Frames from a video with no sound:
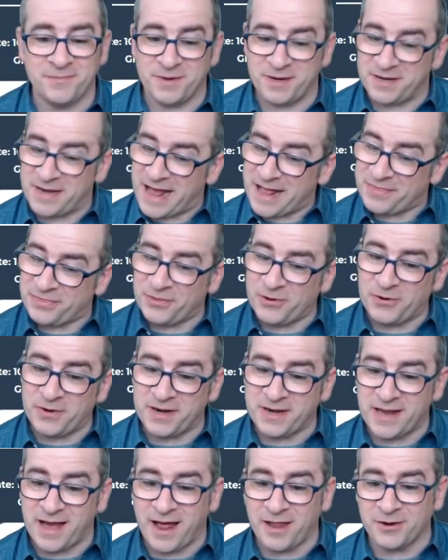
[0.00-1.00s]
but not
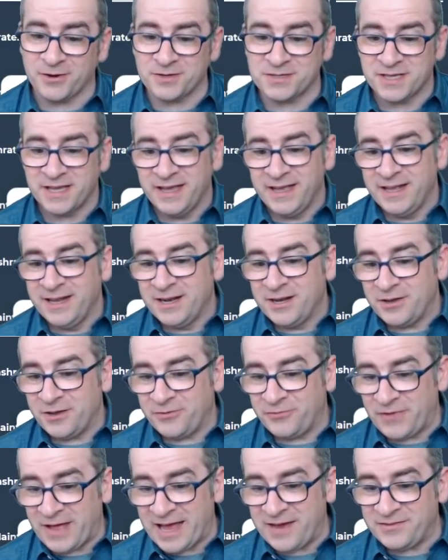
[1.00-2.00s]
$30. A
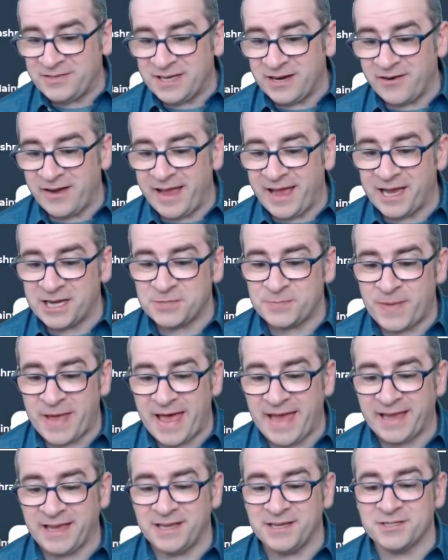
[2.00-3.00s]
5 terahash
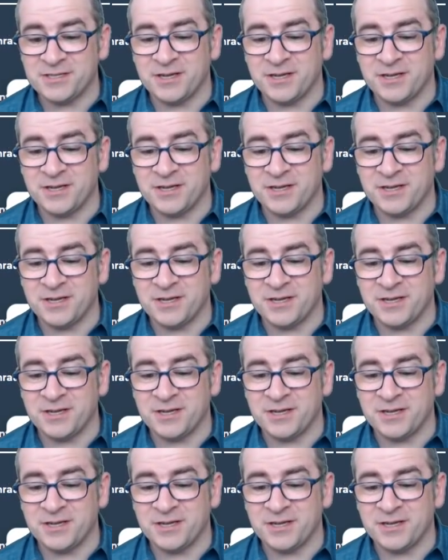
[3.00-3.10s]
package,